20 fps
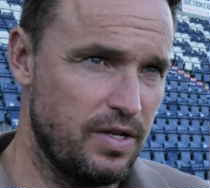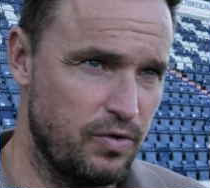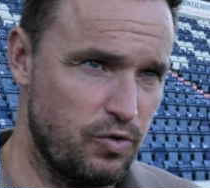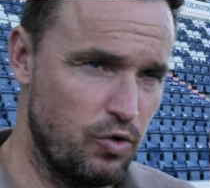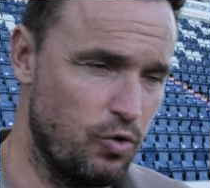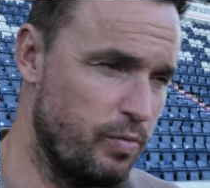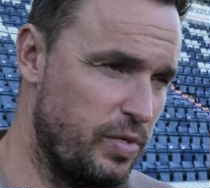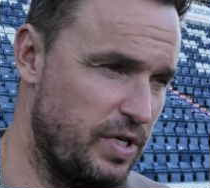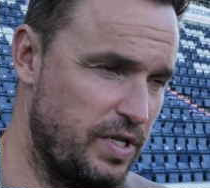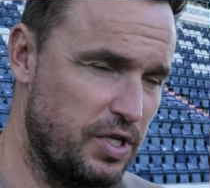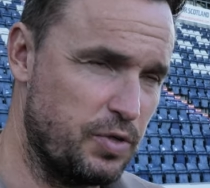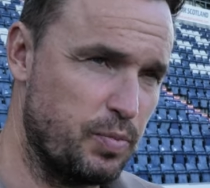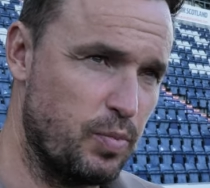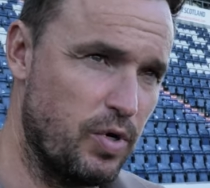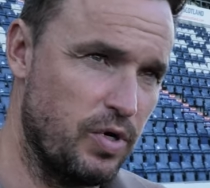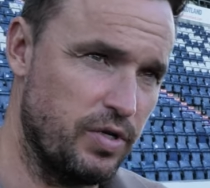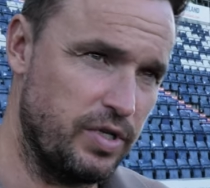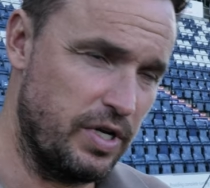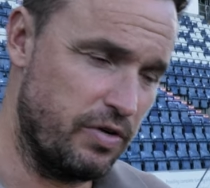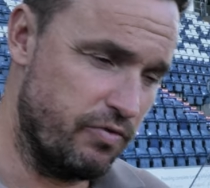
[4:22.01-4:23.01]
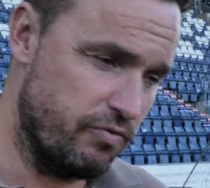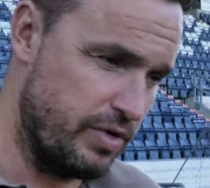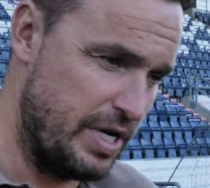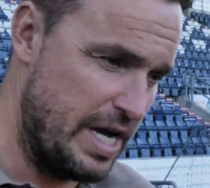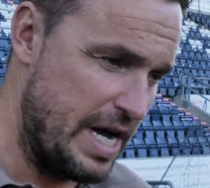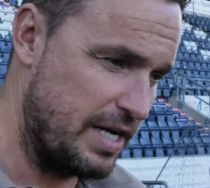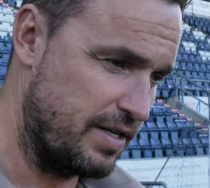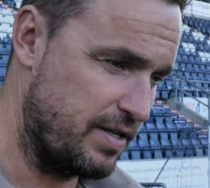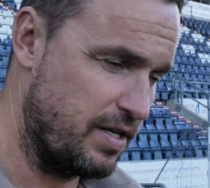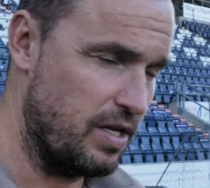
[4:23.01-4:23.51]
Don't be despondent,
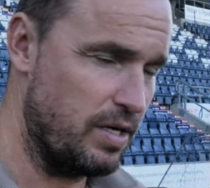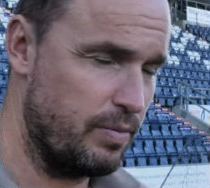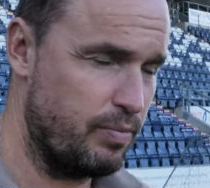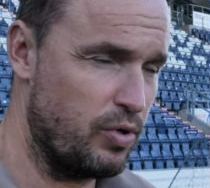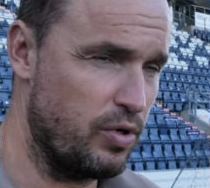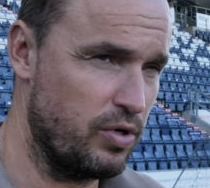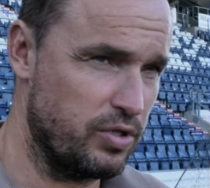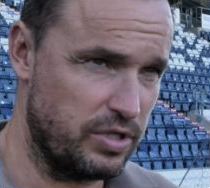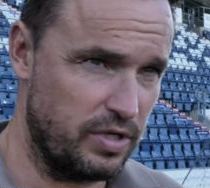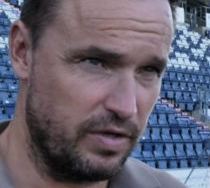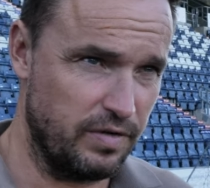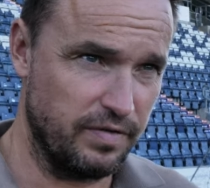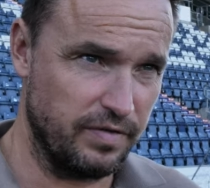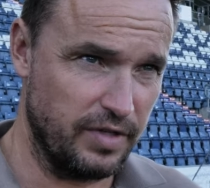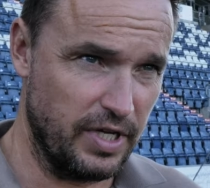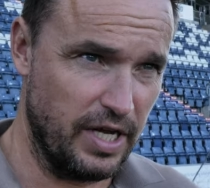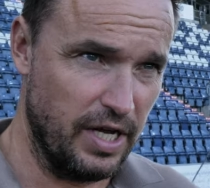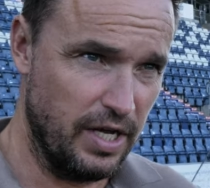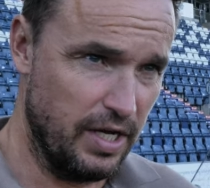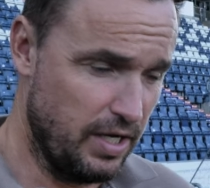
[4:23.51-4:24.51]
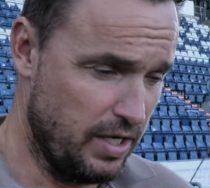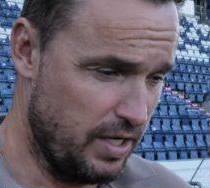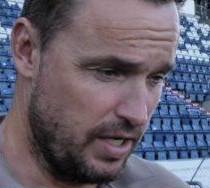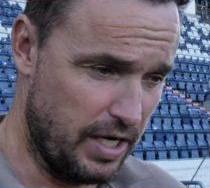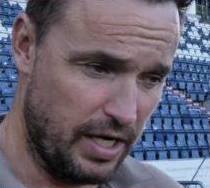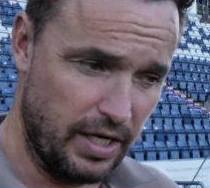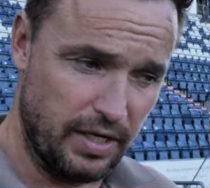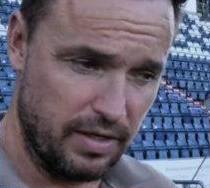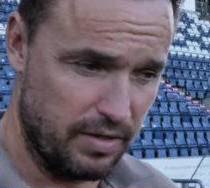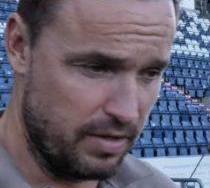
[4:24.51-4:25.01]
react to it positively,
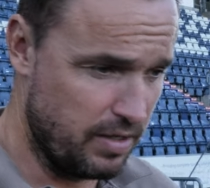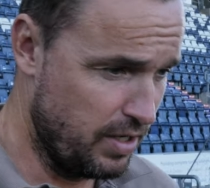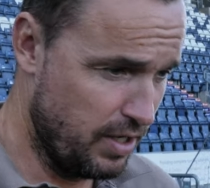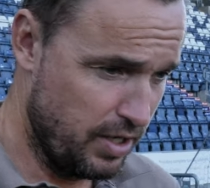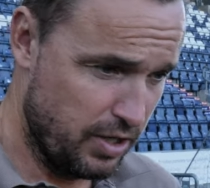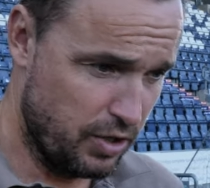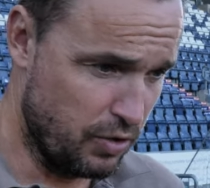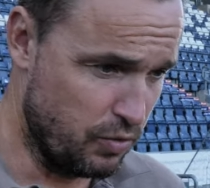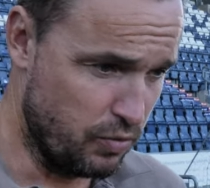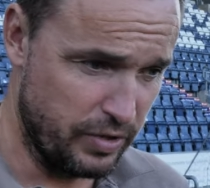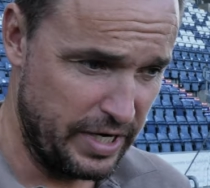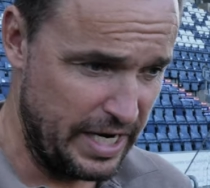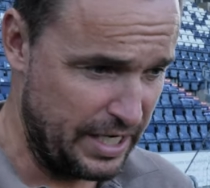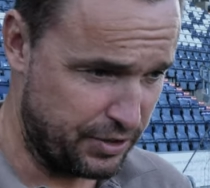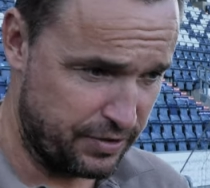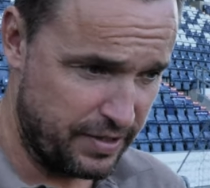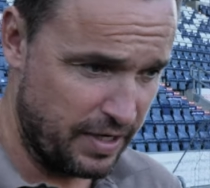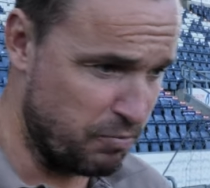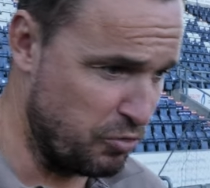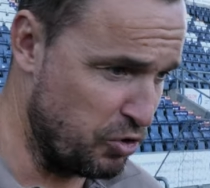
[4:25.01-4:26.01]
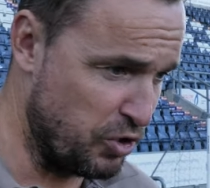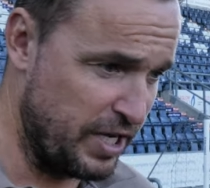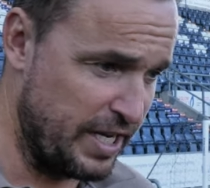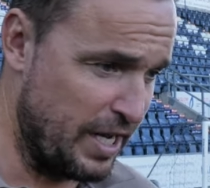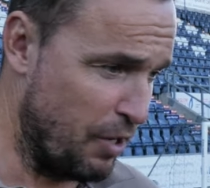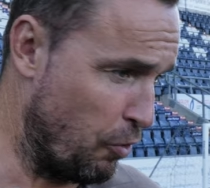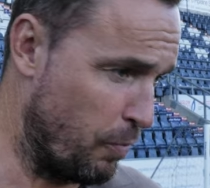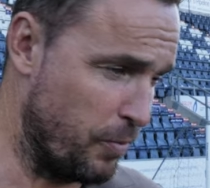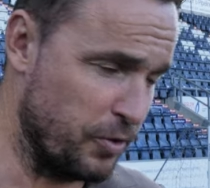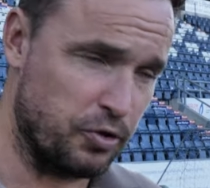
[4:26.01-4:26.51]
and you know, next time you get
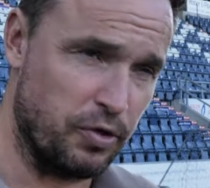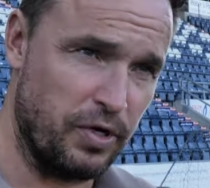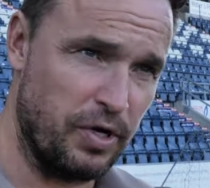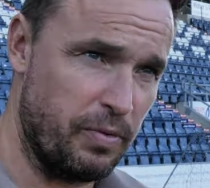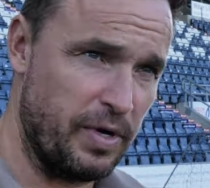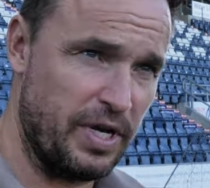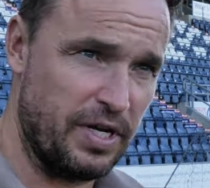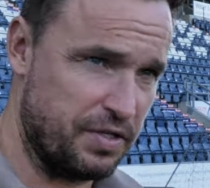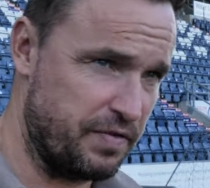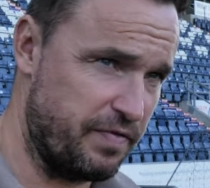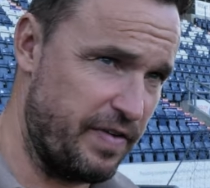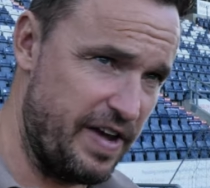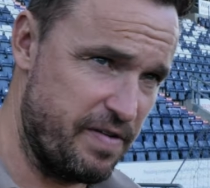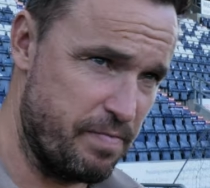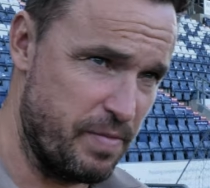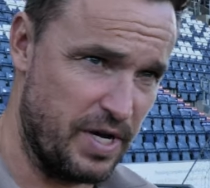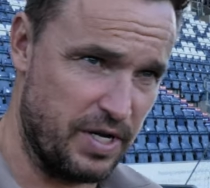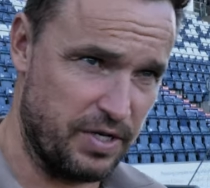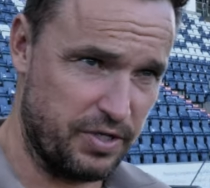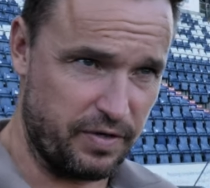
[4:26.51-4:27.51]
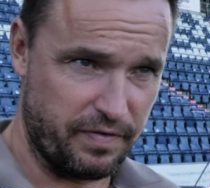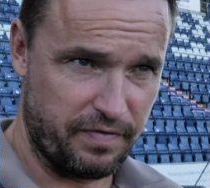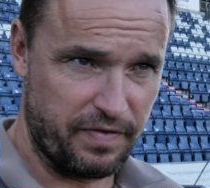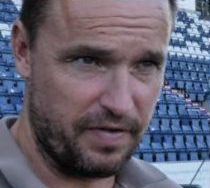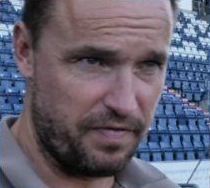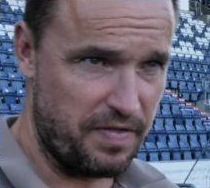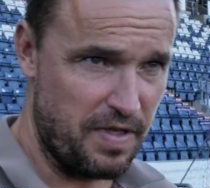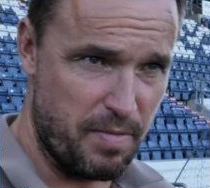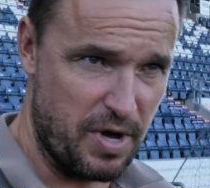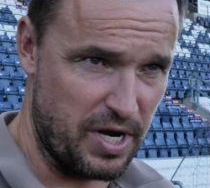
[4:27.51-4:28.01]
that opportunity, whether it's 5 minutes or
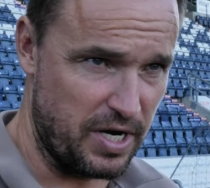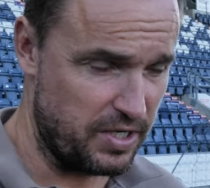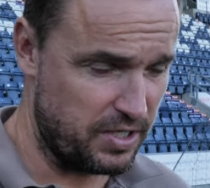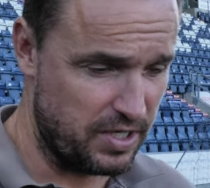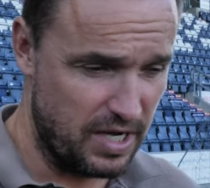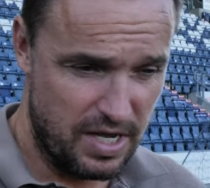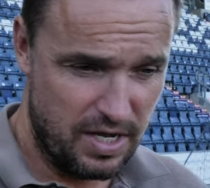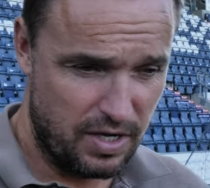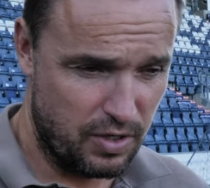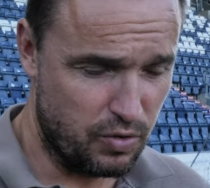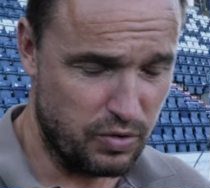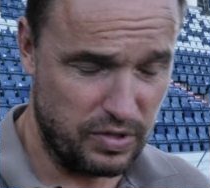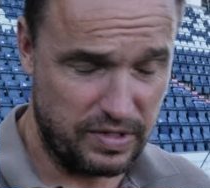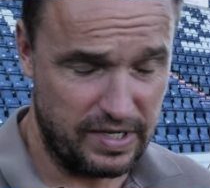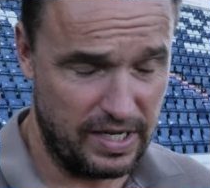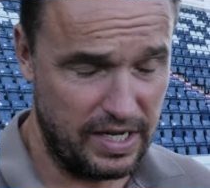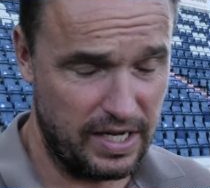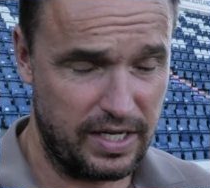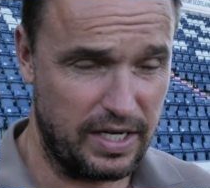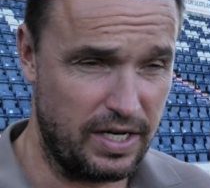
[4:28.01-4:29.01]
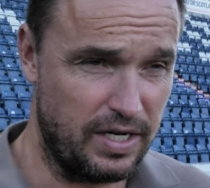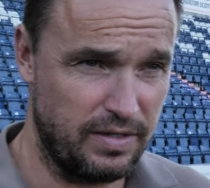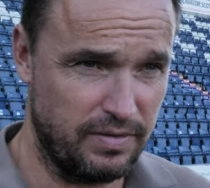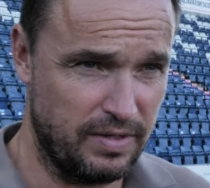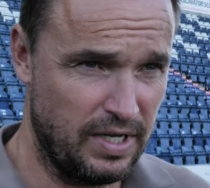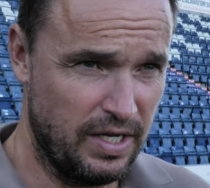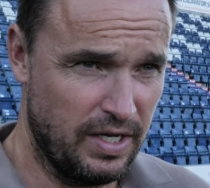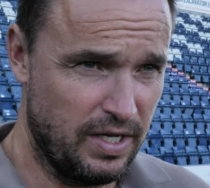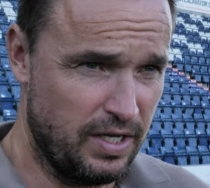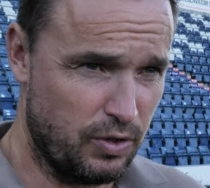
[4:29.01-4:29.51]
50 minutes, go and take it and
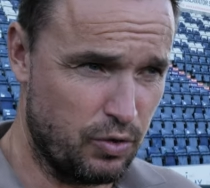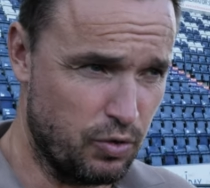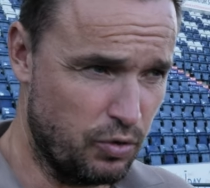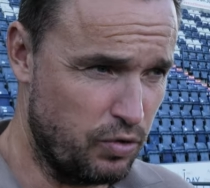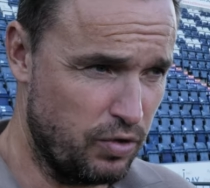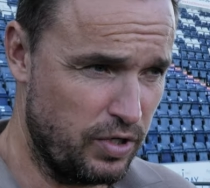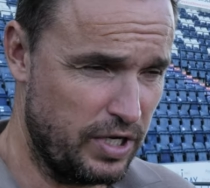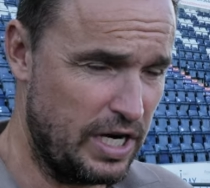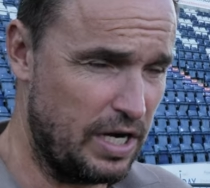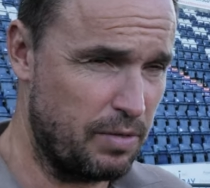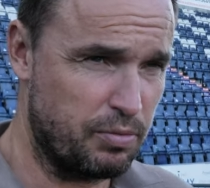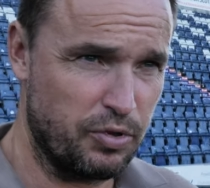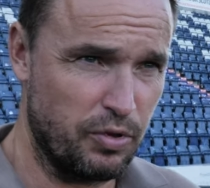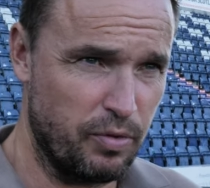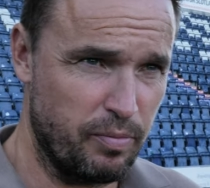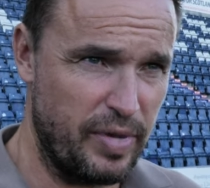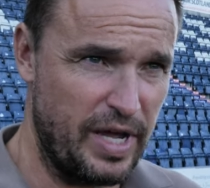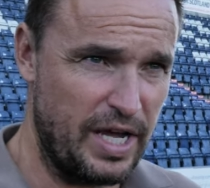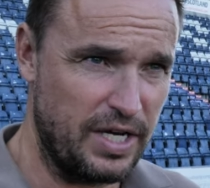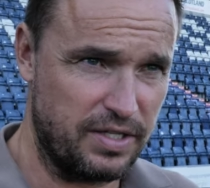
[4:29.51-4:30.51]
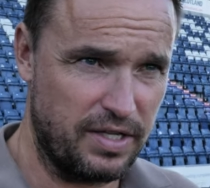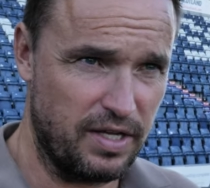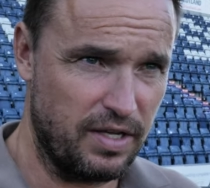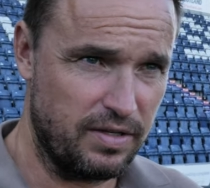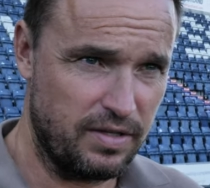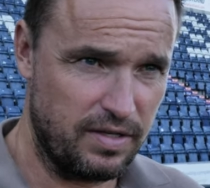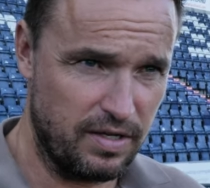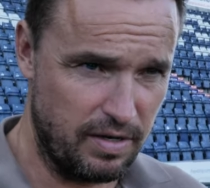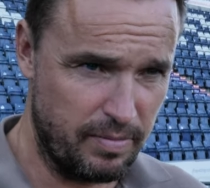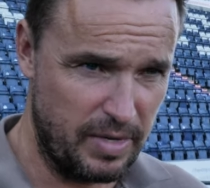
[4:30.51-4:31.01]
go and do your absolute best
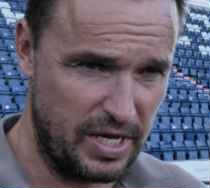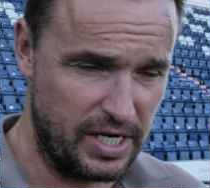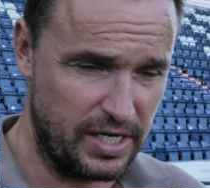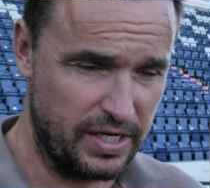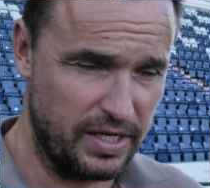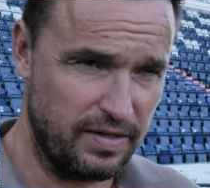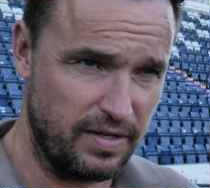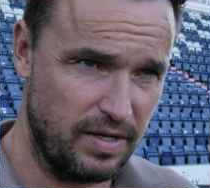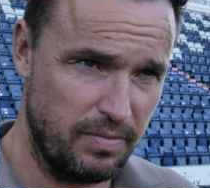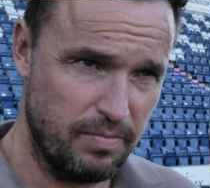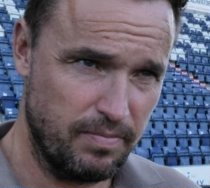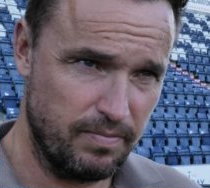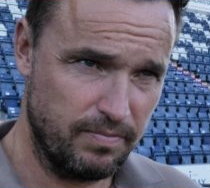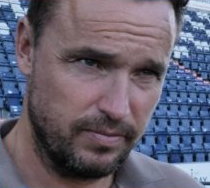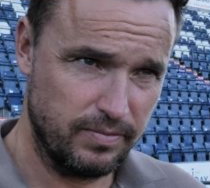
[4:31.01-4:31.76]
to remain in the team.